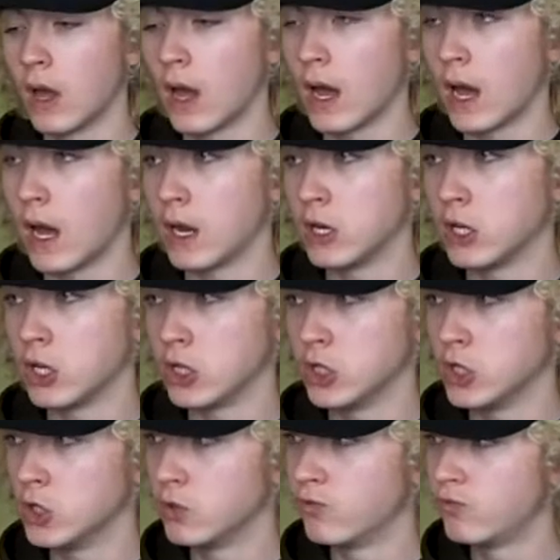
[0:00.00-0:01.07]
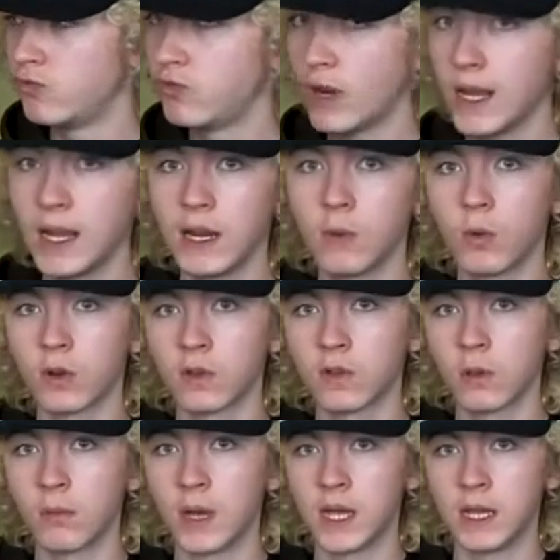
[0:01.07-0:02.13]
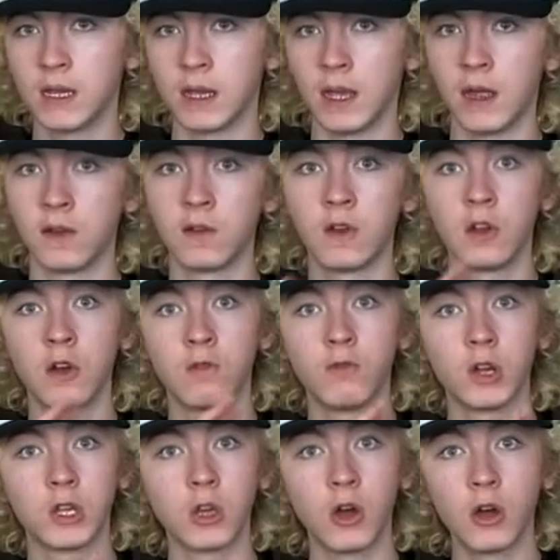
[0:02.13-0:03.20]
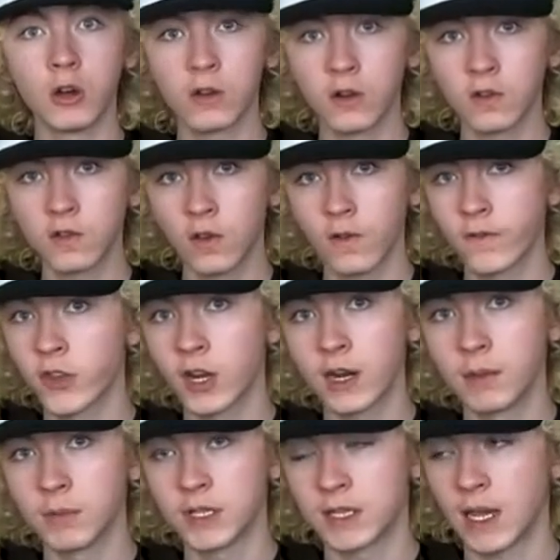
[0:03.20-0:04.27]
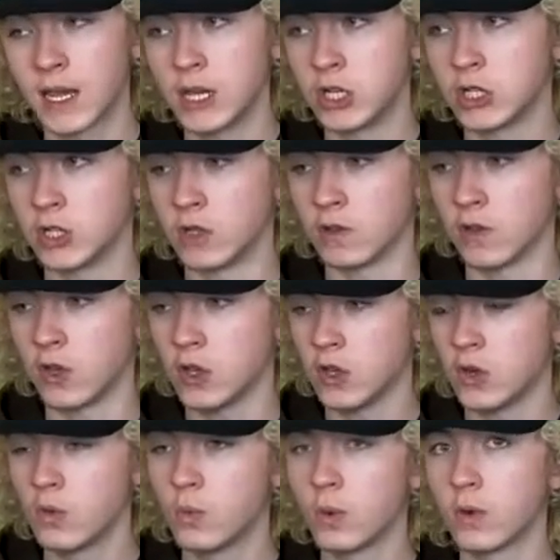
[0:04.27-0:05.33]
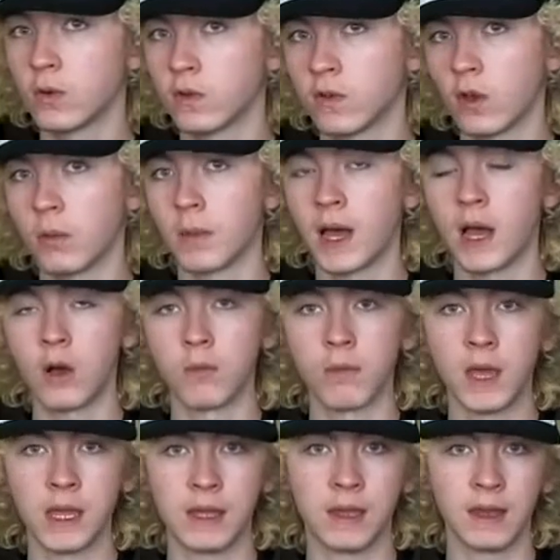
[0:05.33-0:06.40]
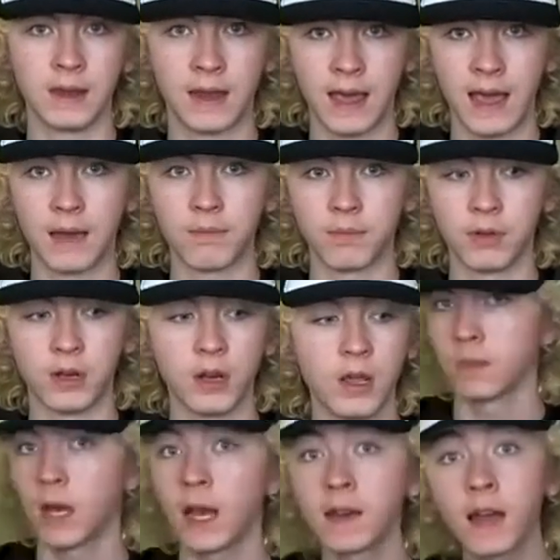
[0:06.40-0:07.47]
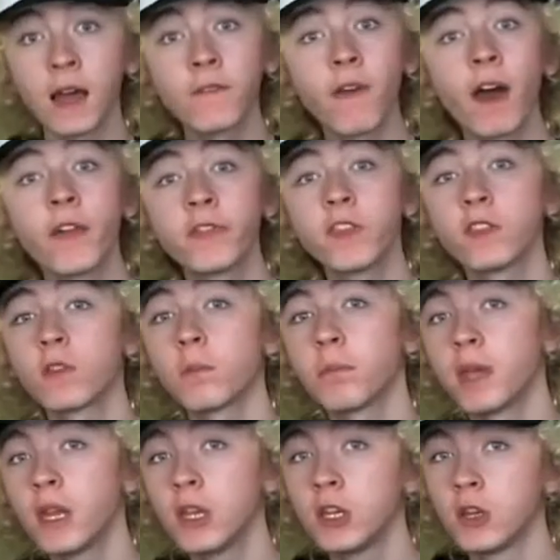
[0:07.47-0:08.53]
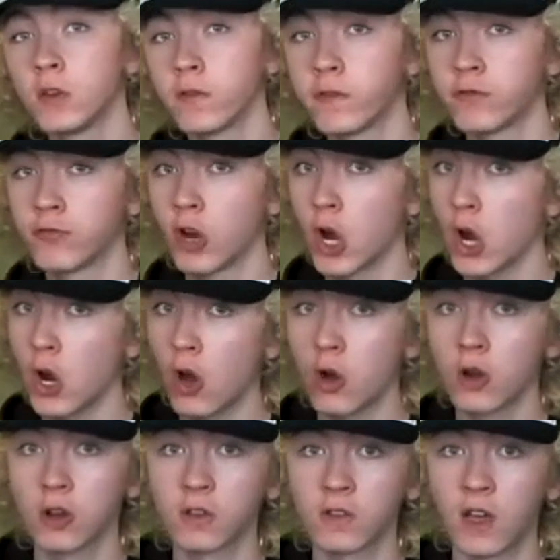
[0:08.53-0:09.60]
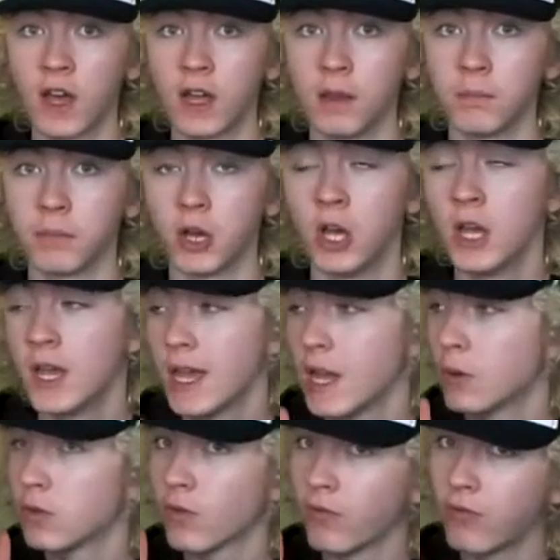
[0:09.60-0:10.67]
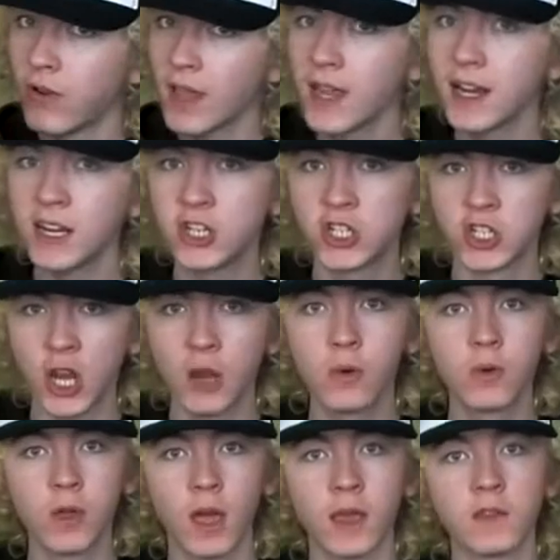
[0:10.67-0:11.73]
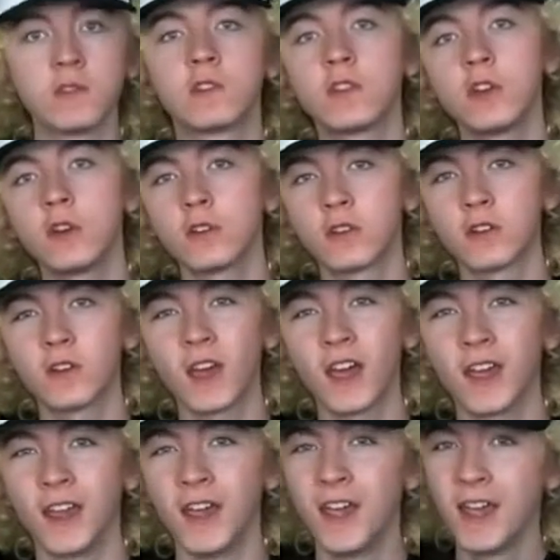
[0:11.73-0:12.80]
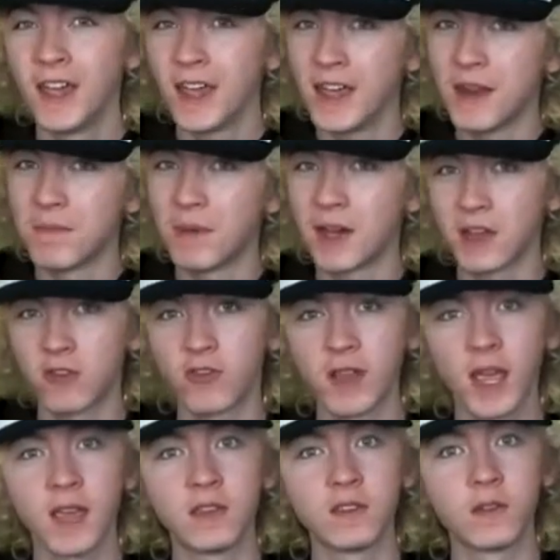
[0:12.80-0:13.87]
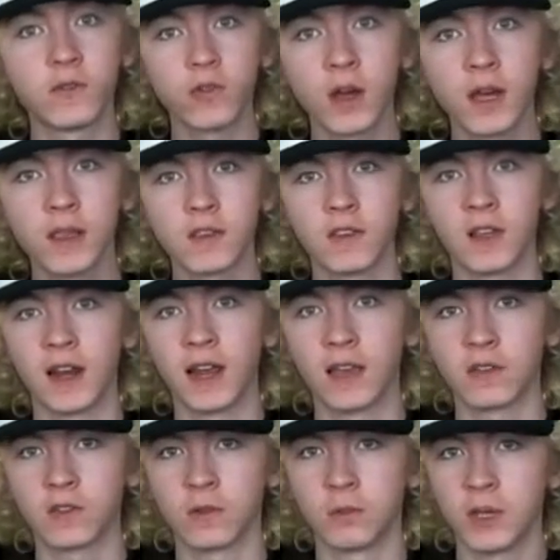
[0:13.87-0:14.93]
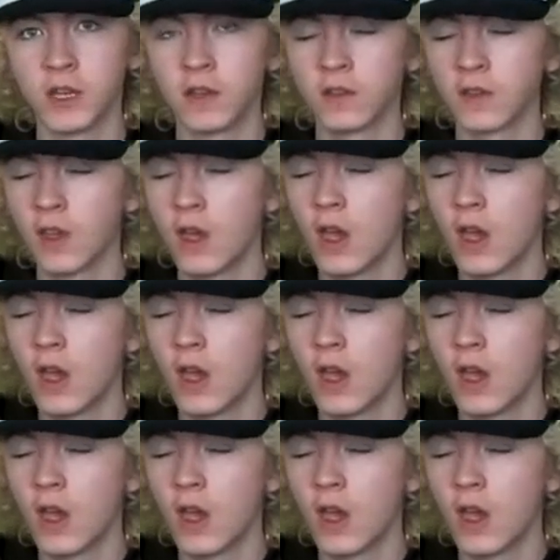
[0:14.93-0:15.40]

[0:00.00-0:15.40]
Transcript: and you really want to make it, regardless of the limitations, you will somehow make it happen. And I've had this opinion for a long time, but it was really showcased the other day in my creative writing lesson, because